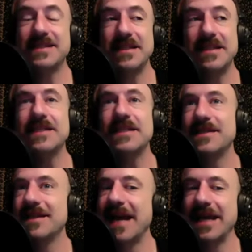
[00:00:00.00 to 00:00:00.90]
this
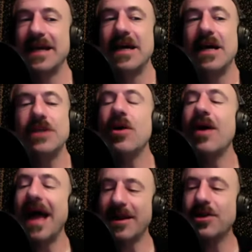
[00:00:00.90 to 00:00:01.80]
is like you know
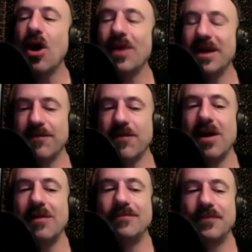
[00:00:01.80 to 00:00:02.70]
at going
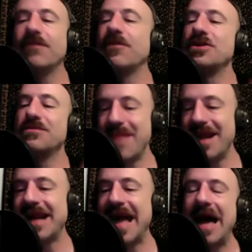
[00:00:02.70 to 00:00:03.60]
from the first minute
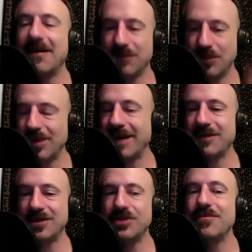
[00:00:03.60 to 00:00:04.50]
and a half or
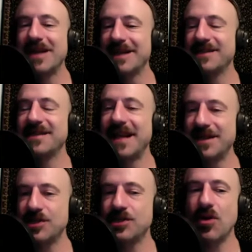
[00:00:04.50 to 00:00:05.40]
whatever two minutes that is
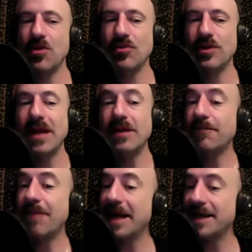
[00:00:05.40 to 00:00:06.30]
so kind of
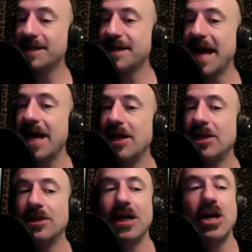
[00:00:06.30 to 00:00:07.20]

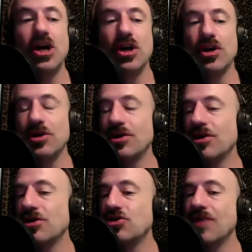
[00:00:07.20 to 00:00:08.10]
pastel. Her
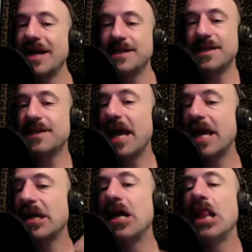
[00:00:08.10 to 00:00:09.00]
her dress is
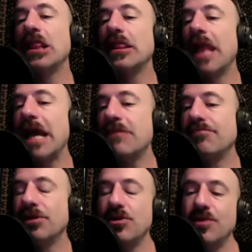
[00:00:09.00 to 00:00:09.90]
like light
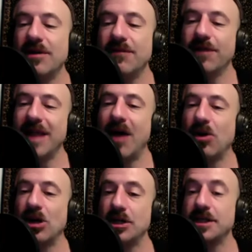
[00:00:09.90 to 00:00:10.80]
blue and
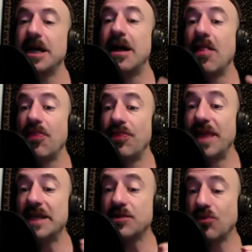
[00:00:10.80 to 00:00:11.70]
flowers.
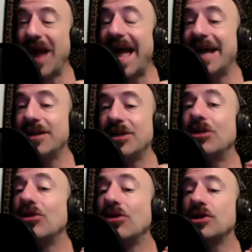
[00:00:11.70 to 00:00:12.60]
This red
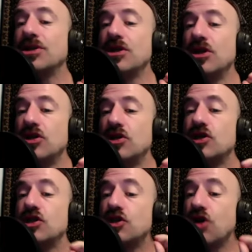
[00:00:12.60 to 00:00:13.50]
looks
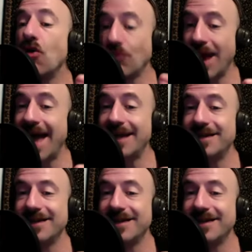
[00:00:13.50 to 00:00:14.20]
so red.